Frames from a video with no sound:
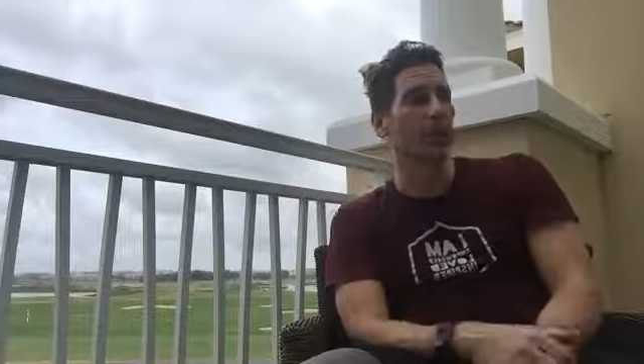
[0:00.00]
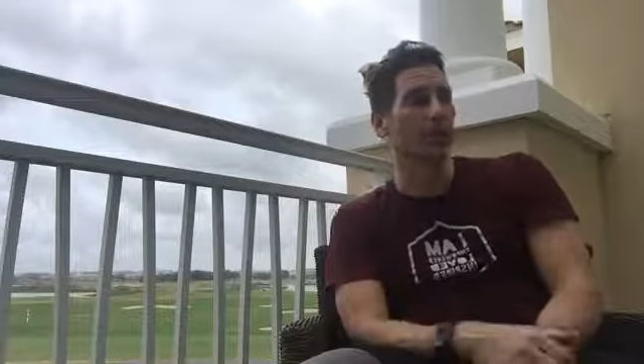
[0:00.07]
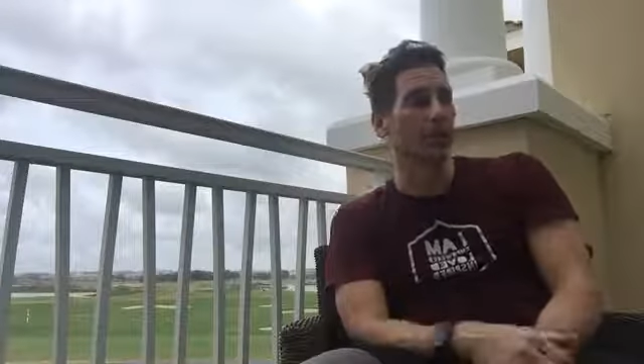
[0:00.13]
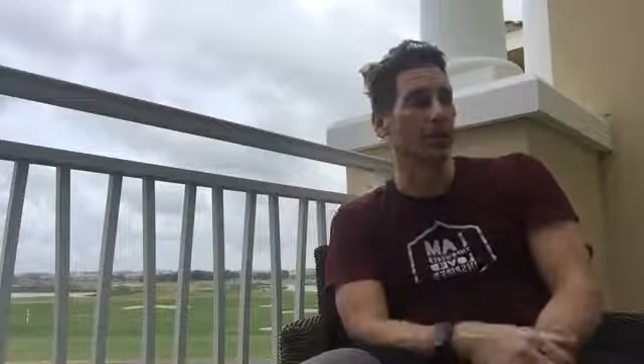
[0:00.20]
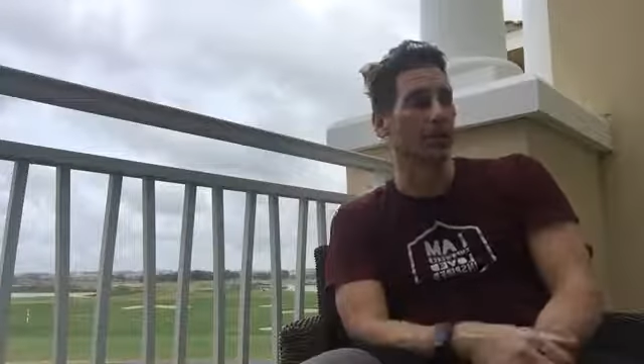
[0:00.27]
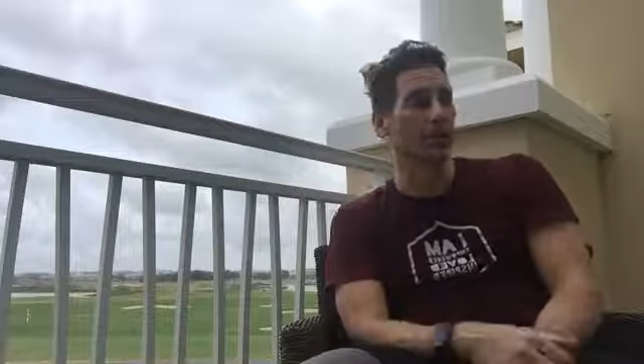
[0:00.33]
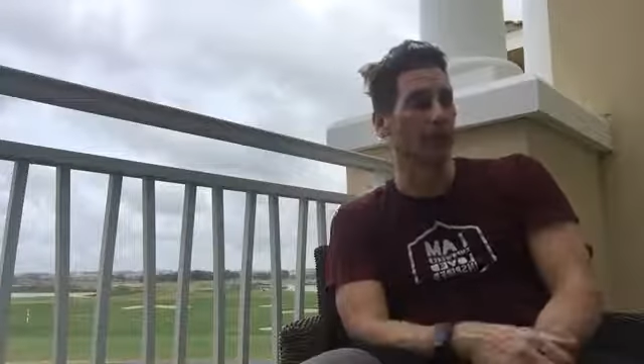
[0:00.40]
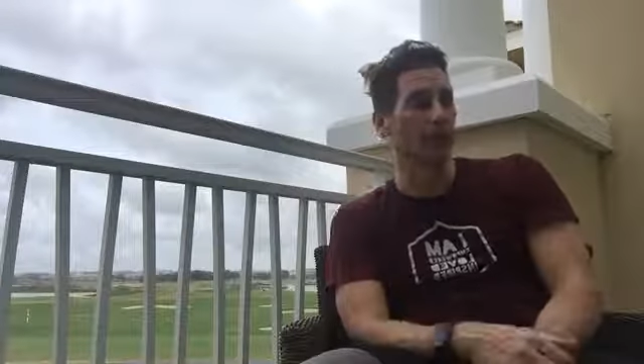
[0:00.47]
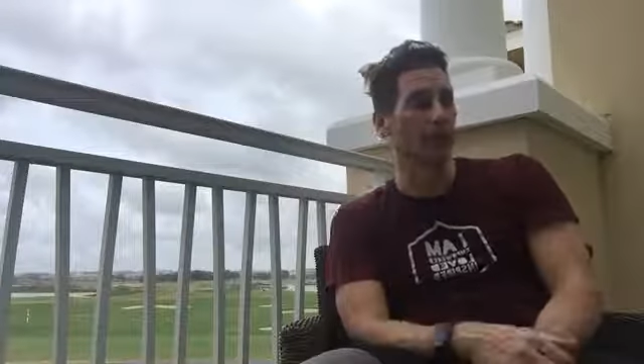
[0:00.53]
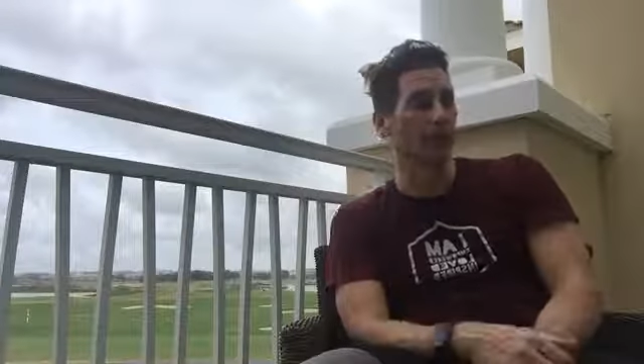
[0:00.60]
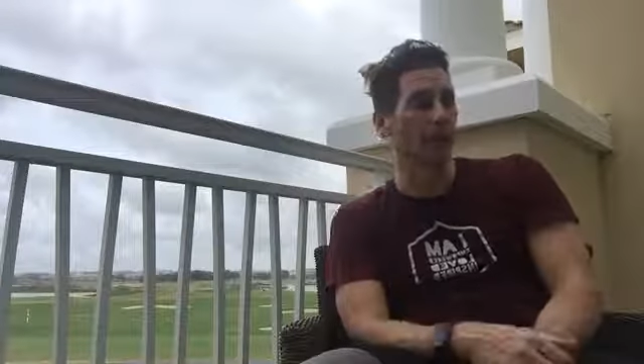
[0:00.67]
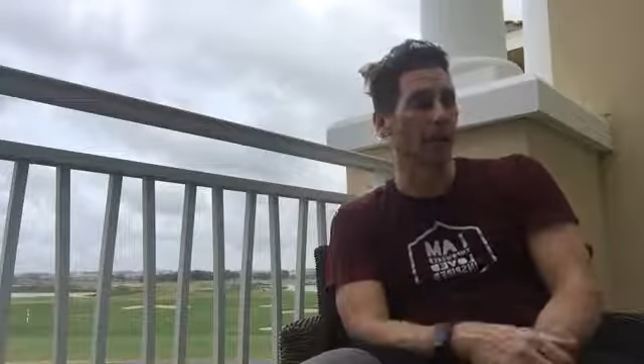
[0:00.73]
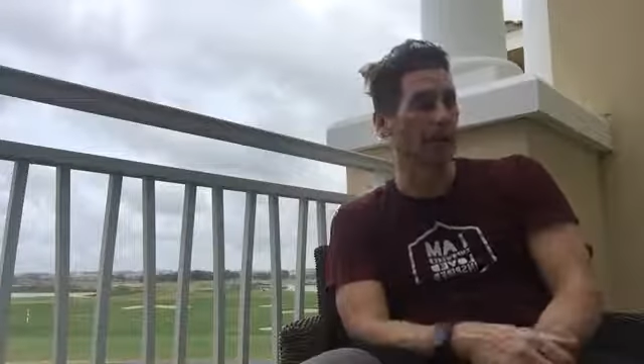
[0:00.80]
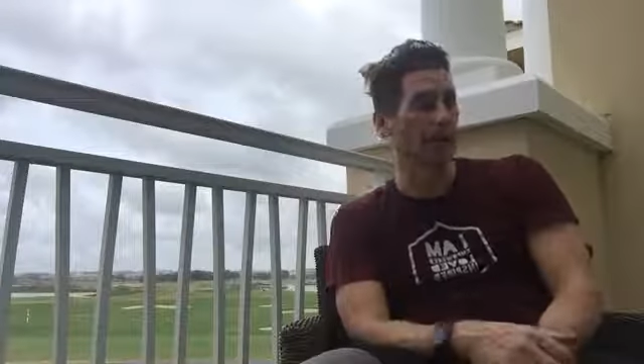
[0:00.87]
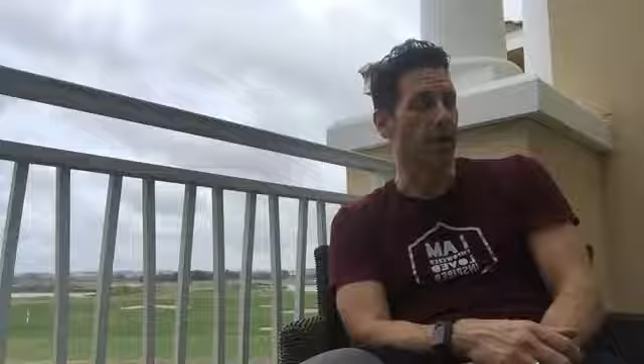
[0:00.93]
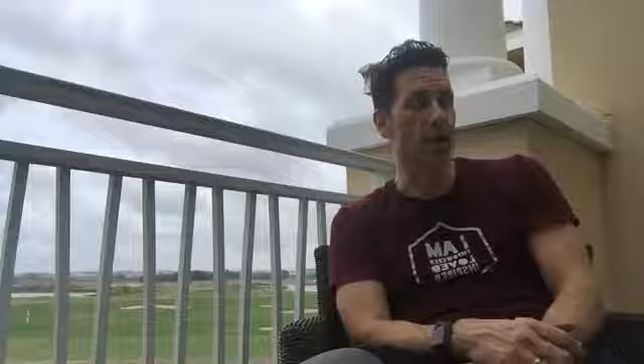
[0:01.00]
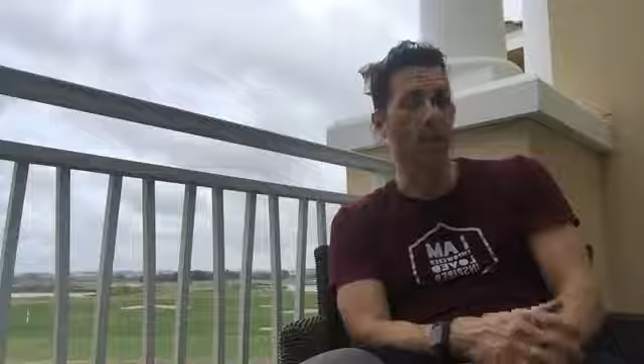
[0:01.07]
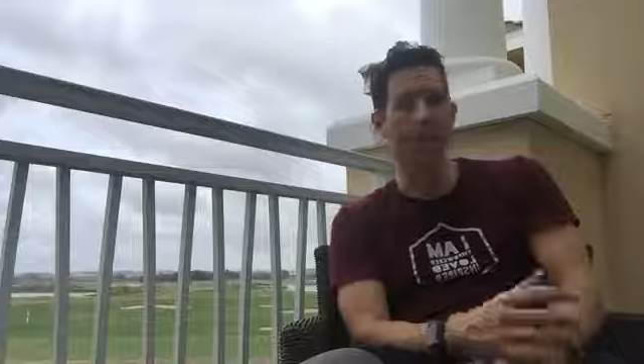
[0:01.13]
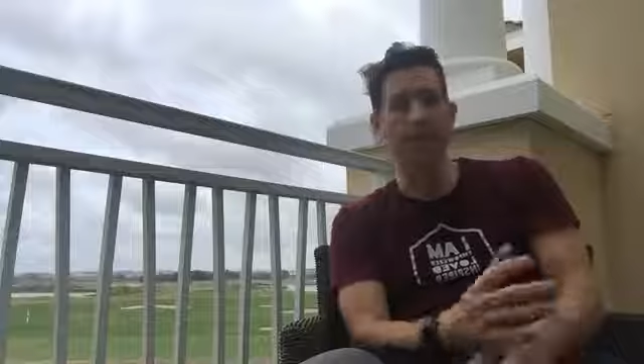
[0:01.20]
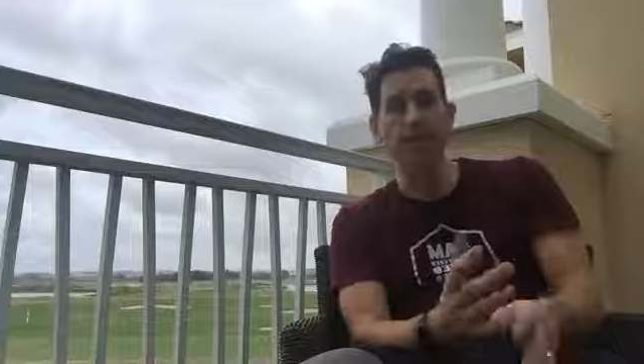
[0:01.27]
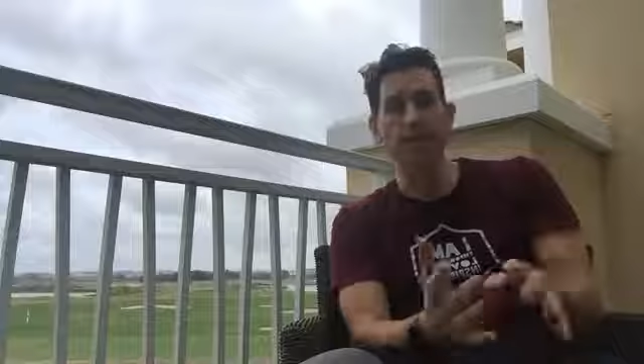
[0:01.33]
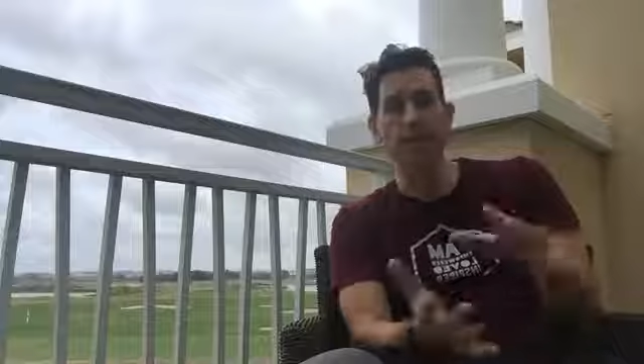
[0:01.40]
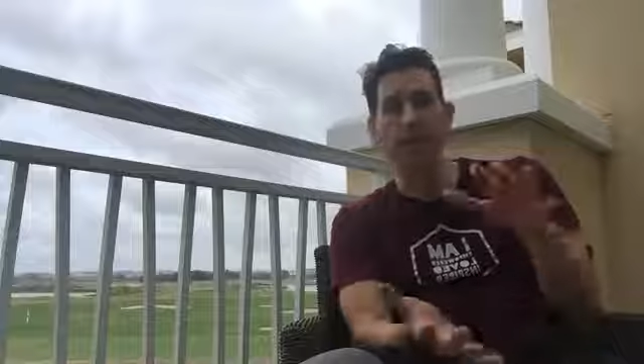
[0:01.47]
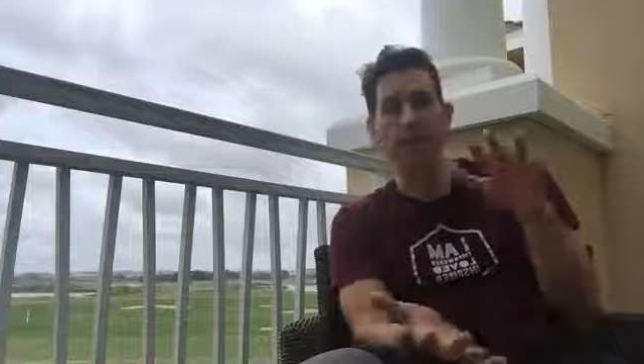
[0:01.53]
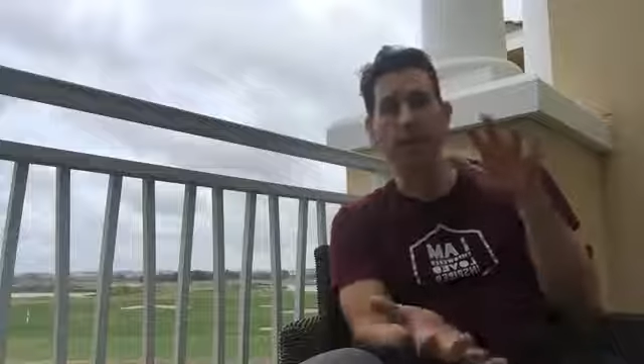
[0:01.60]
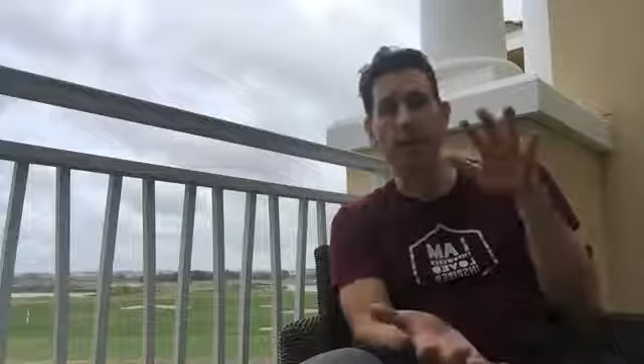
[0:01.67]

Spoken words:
But anyways, I hope you guys have